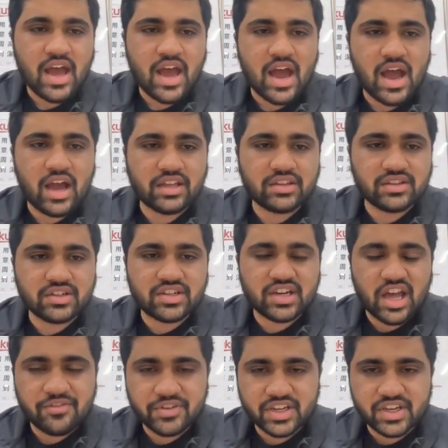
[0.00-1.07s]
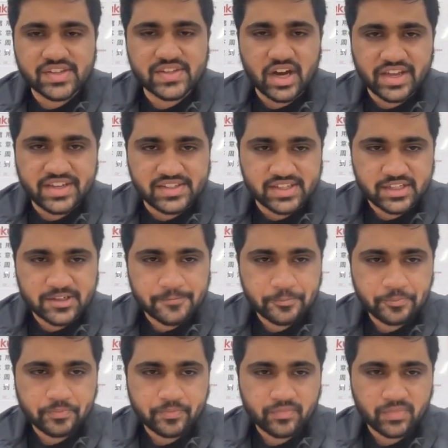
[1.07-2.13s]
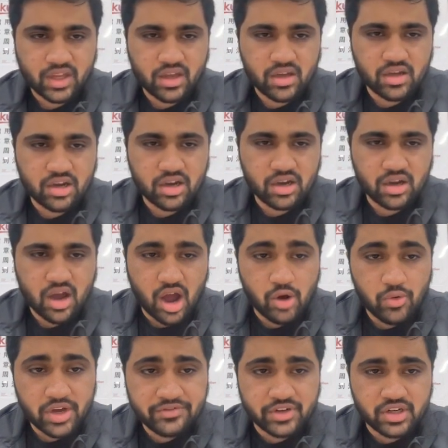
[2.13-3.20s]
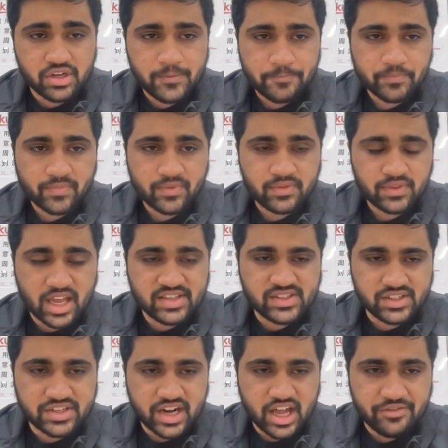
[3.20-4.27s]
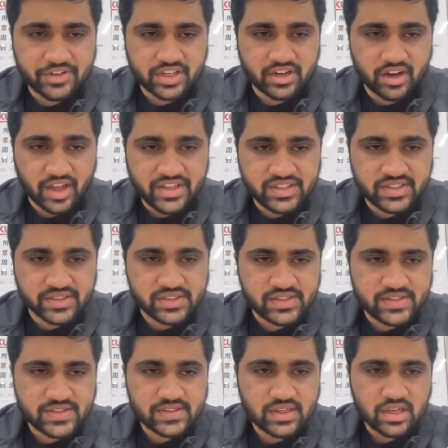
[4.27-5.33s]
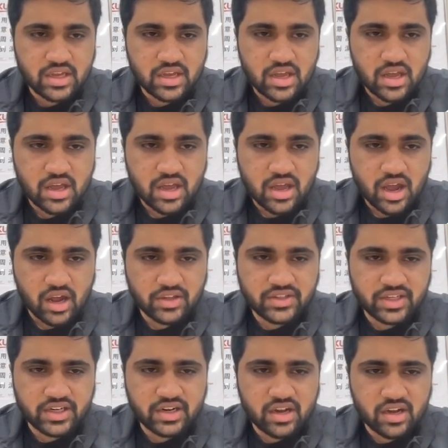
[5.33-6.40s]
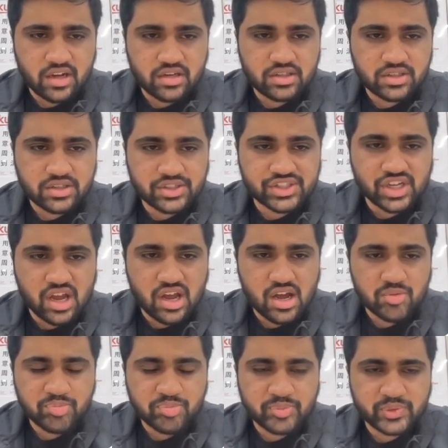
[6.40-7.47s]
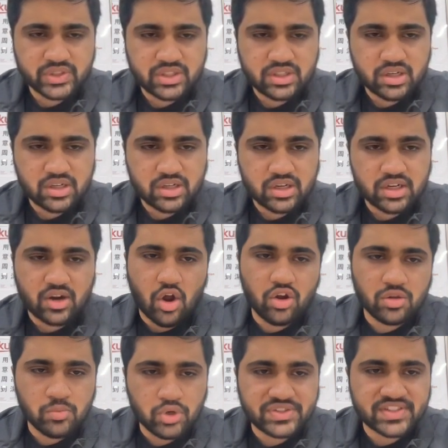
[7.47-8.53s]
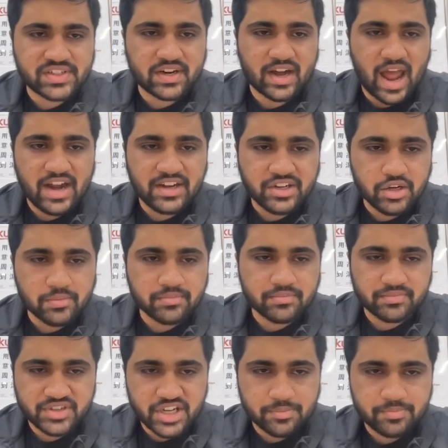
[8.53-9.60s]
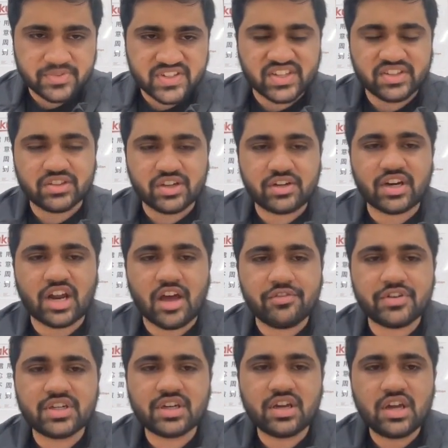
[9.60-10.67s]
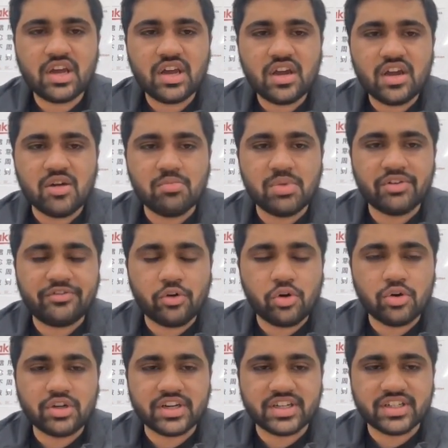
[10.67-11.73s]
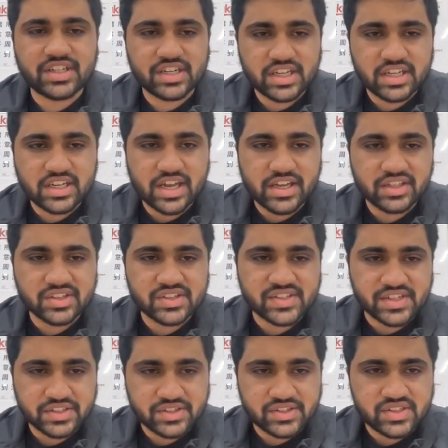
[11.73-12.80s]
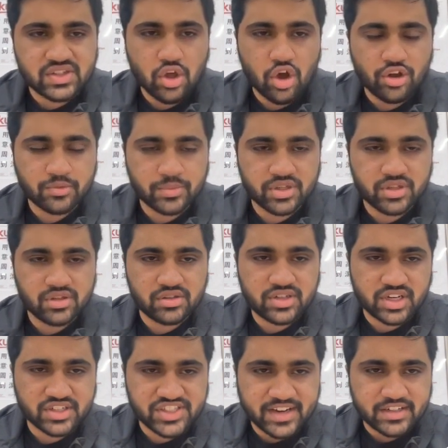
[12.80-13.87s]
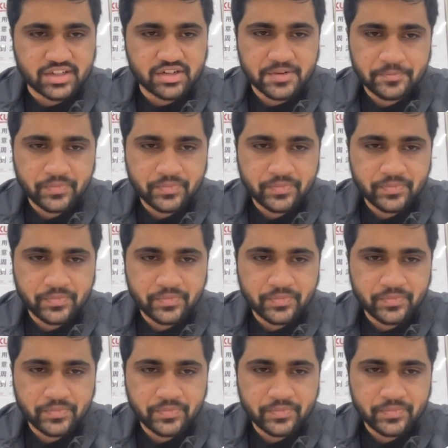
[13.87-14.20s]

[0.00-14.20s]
and the traffic is rising. However, as the traffic rises, there are sharp, almost random dips in the traffic before it regains its normal trajectory.